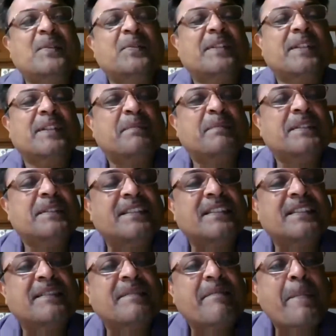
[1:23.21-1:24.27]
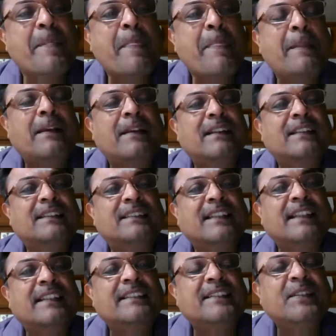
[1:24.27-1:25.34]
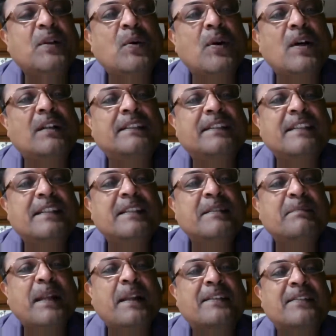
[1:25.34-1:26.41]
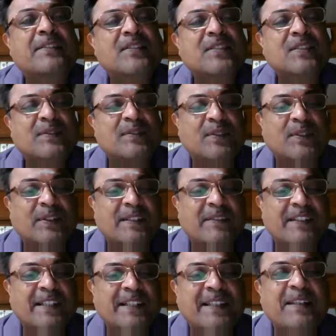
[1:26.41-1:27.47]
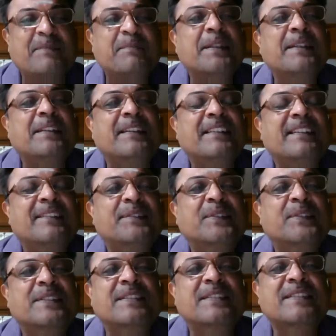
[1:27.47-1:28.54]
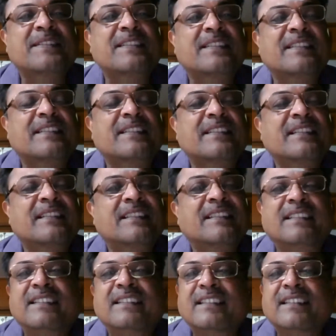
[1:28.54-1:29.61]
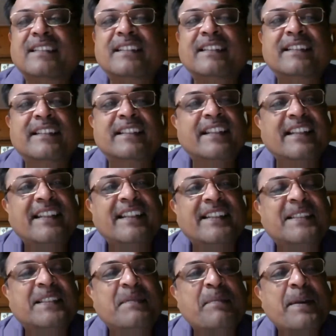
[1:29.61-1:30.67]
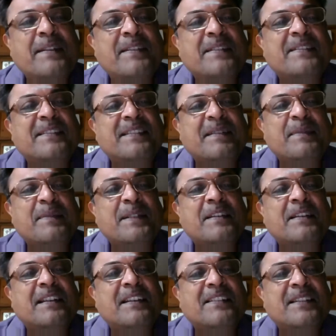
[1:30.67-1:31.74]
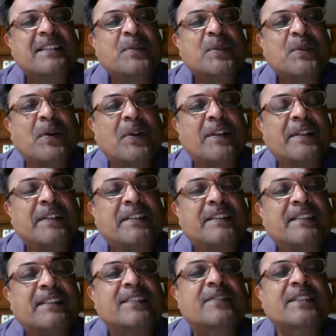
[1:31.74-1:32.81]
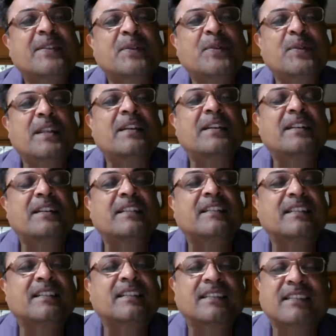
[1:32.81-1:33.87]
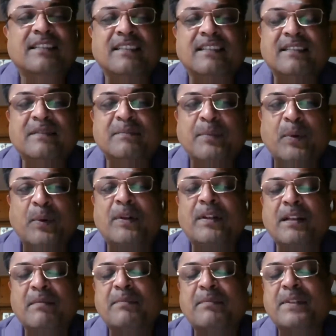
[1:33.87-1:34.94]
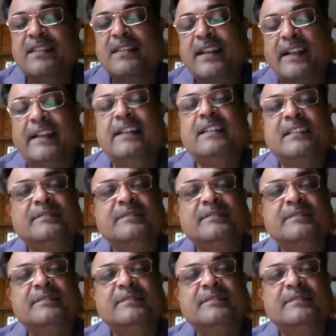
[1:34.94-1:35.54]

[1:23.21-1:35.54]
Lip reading: you very much. I thank the Gauhati branch for inviting me for this litigation-based seminar, as I would call it. It's a very unique program designed.